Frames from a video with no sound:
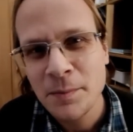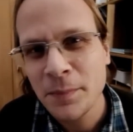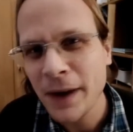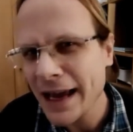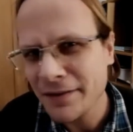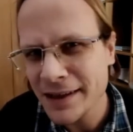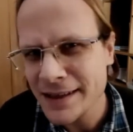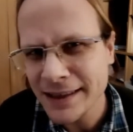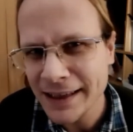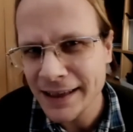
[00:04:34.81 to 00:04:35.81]

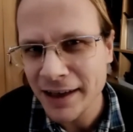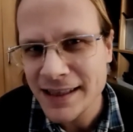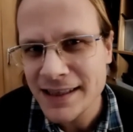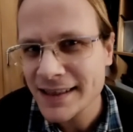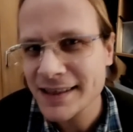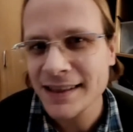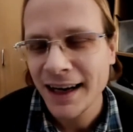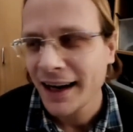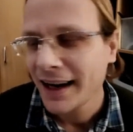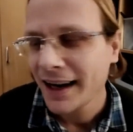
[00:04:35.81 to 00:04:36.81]
behaviors and interests.
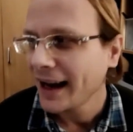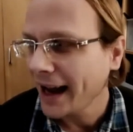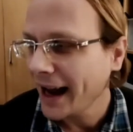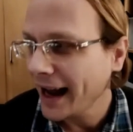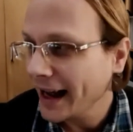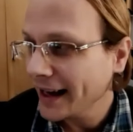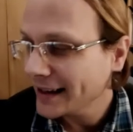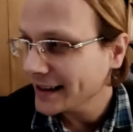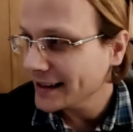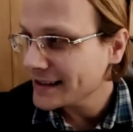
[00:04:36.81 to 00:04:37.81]

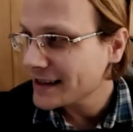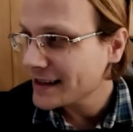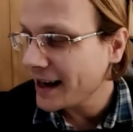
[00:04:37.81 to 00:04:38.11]
And